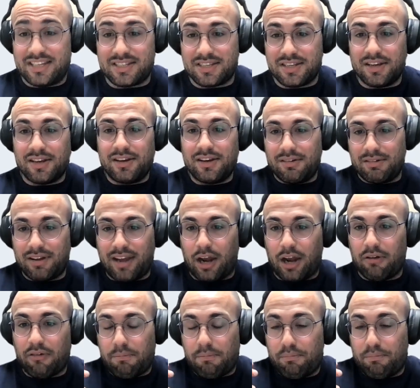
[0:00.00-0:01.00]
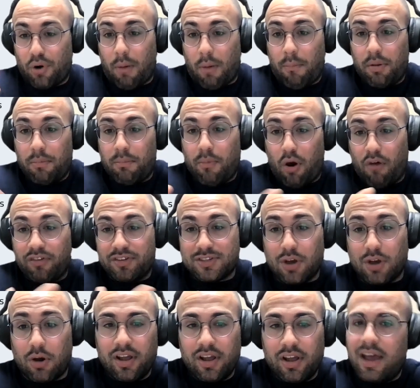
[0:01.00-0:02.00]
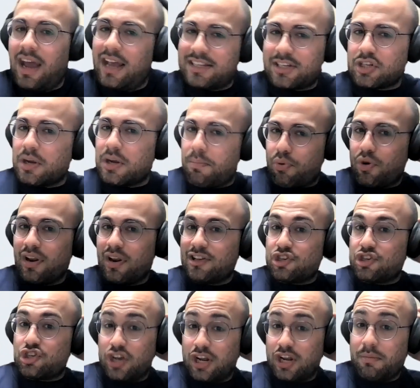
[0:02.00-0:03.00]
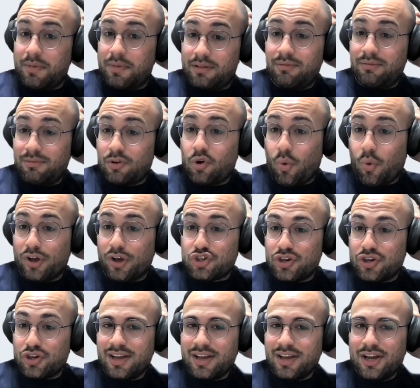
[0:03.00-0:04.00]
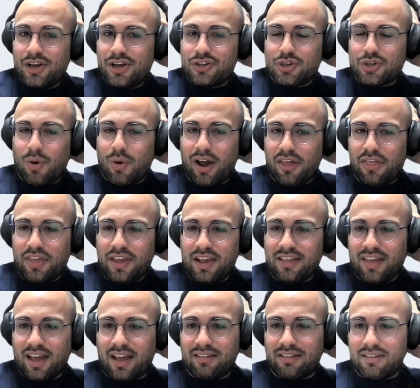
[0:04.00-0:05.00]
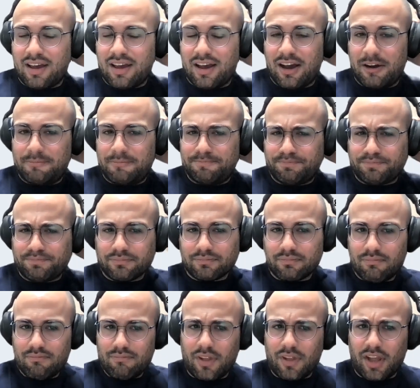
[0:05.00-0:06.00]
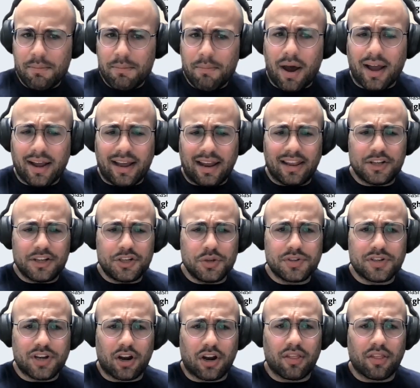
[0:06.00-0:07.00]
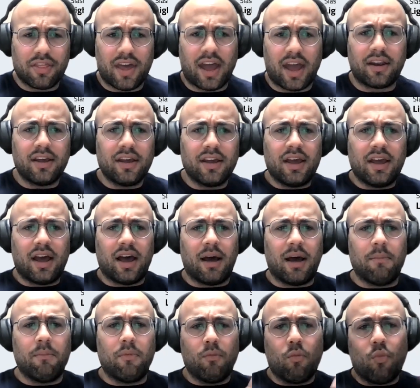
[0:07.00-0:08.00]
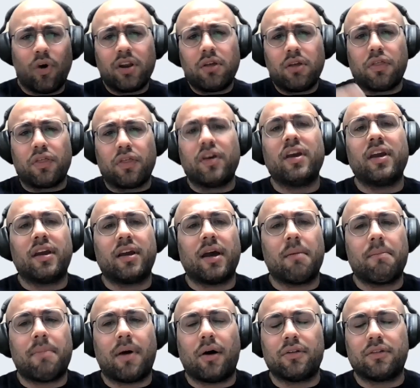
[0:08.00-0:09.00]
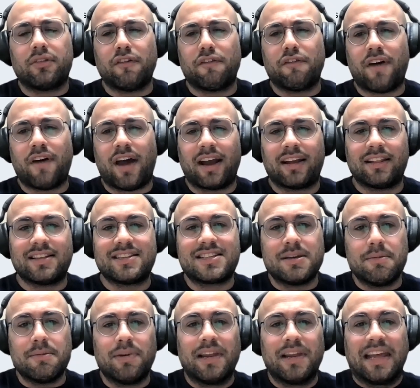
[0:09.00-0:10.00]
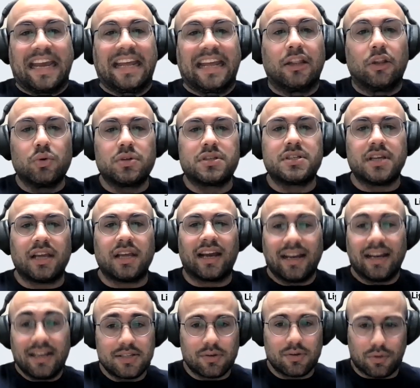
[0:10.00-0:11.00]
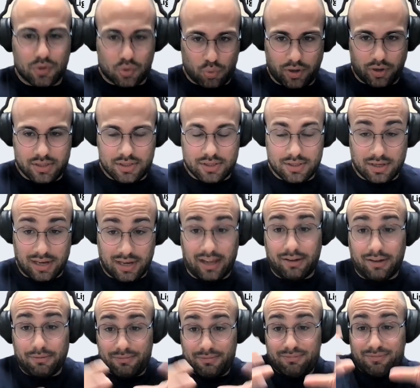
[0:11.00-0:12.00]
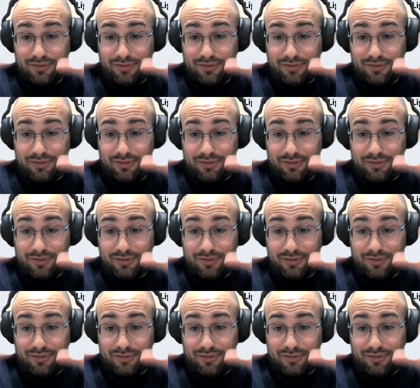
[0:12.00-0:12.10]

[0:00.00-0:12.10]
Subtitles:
is kind of a problem of its own, it's actually a pretty legitimate question. So I think that, and Mark, I'll let you start on that. What do you think about the fact that simply reducing resource waste, like